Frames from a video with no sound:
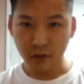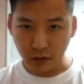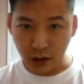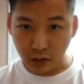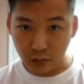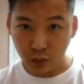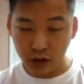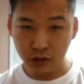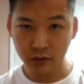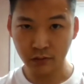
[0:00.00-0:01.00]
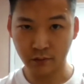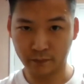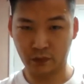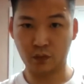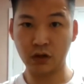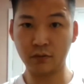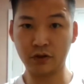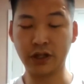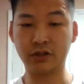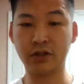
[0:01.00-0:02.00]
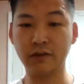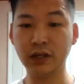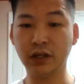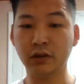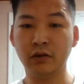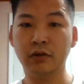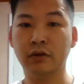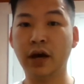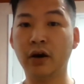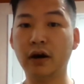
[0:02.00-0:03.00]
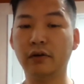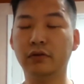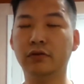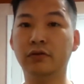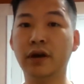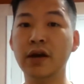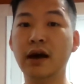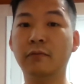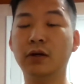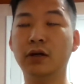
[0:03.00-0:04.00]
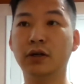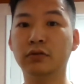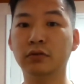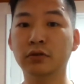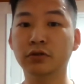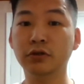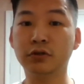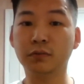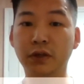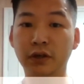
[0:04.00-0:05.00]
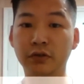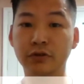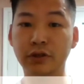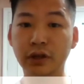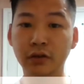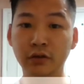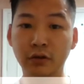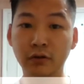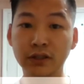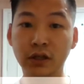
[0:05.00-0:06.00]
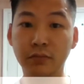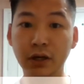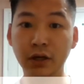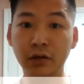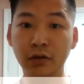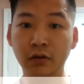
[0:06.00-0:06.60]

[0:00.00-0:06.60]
Hello everyone, welcome to Changster TV. Now, today I'm gonna show you something interesting known as cupping.